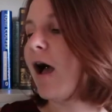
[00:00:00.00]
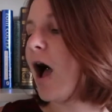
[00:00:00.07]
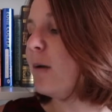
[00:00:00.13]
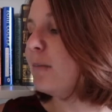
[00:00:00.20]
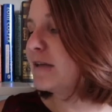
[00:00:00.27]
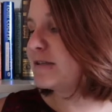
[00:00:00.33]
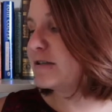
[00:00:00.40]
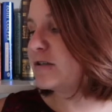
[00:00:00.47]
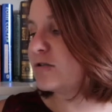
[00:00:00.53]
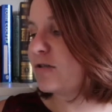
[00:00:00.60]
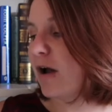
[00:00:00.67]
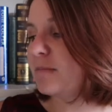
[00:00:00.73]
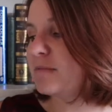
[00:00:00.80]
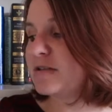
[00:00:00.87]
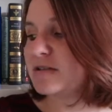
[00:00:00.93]
It's
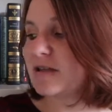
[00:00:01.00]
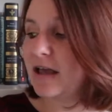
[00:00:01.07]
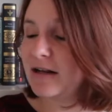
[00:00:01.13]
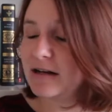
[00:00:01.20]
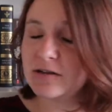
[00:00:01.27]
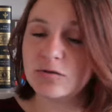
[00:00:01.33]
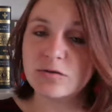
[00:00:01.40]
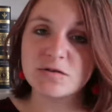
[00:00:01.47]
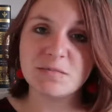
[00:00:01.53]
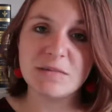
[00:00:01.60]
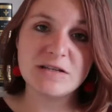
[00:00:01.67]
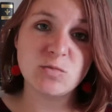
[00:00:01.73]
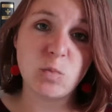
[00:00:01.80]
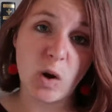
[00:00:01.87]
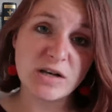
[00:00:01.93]
described as Sliding Doors
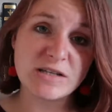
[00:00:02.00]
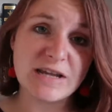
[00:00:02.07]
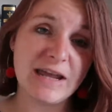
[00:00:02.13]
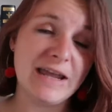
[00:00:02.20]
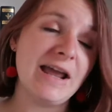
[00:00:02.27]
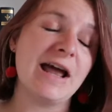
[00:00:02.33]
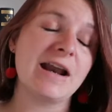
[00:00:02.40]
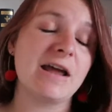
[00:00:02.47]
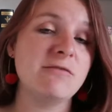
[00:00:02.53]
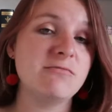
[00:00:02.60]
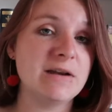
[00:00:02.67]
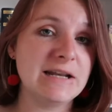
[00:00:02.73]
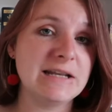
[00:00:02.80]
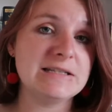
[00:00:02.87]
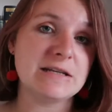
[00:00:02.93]
meets One Day, and I
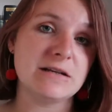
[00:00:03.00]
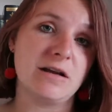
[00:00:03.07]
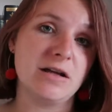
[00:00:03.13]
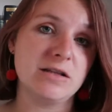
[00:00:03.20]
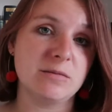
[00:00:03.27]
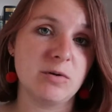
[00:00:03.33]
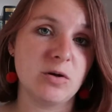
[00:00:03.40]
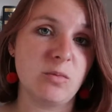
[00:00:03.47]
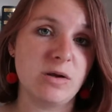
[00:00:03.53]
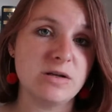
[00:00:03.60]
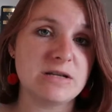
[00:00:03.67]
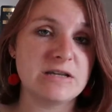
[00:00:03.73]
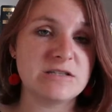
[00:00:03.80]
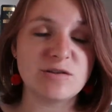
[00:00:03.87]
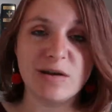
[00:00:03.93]
really didn't like the book
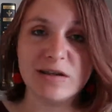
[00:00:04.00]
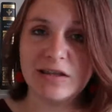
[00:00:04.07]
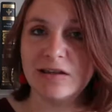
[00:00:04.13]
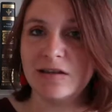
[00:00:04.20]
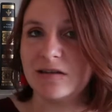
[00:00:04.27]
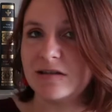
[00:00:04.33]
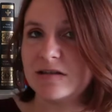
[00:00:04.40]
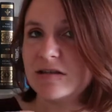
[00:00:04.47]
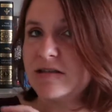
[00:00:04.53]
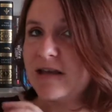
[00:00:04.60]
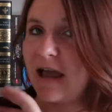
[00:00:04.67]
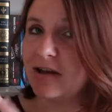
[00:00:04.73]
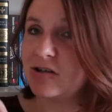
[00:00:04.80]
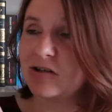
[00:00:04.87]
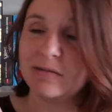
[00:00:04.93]
One Day, so I think that this is
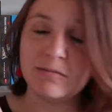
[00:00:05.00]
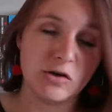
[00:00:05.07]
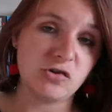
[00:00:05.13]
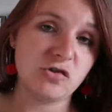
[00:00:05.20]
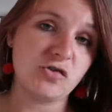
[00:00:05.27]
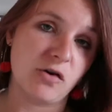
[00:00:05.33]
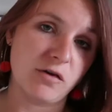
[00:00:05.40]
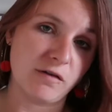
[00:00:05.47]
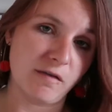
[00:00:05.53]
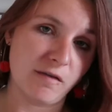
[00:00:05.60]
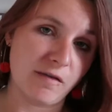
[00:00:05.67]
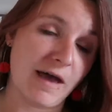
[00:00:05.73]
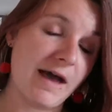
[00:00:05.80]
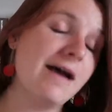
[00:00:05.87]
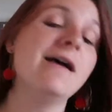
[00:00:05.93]
actually much stronger
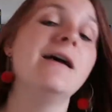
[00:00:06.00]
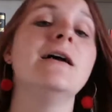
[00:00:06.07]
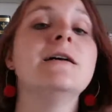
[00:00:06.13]
than that.